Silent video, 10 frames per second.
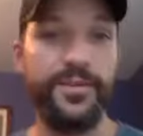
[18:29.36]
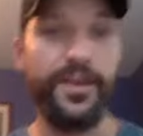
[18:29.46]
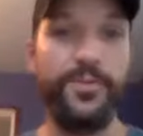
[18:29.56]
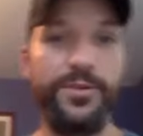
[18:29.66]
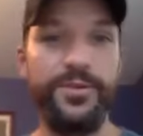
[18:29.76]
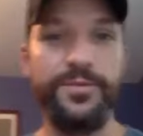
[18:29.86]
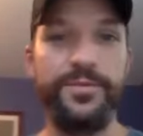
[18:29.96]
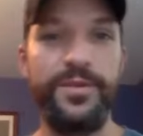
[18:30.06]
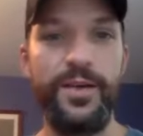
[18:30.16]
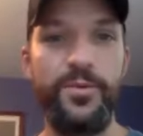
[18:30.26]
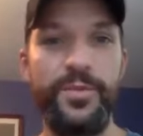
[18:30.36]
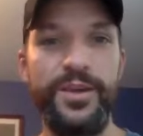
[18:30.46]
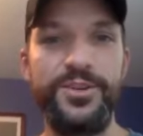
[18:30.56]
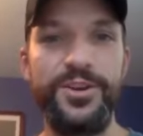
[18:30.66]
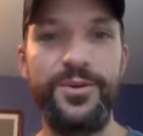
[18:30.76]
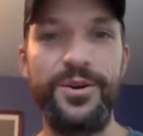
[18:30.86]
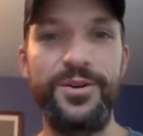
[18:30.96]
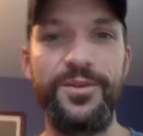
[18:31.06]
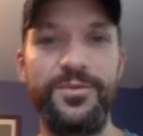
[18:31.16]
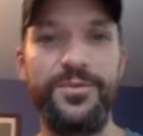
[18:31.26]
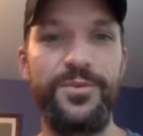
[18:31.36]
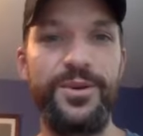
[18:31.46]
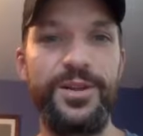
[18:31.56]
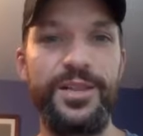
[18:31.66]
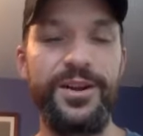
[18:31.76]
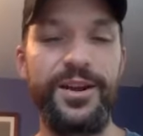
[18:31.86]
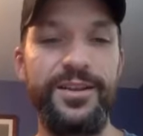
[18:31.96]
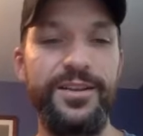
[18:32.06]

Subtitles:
I will make sure we're clear on it.